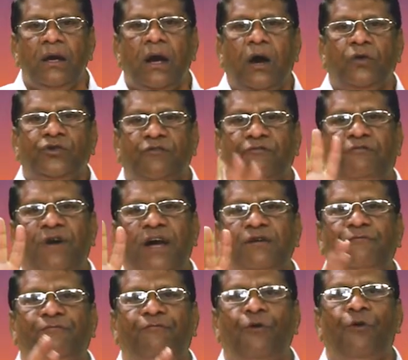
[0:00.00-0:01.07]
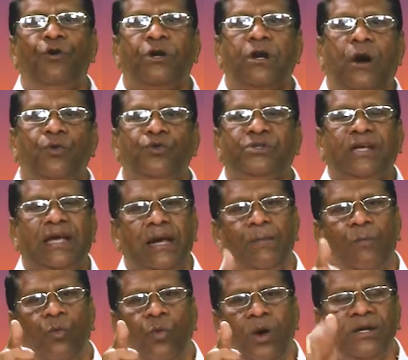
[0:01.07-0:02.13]
out of 5, 4 cows came,
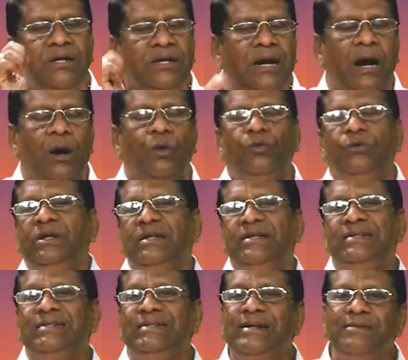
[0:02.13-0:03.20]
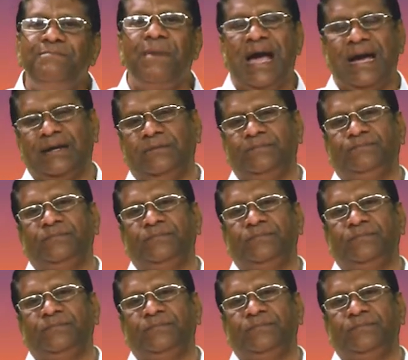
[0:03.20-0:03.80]
1 cow didn't turn back.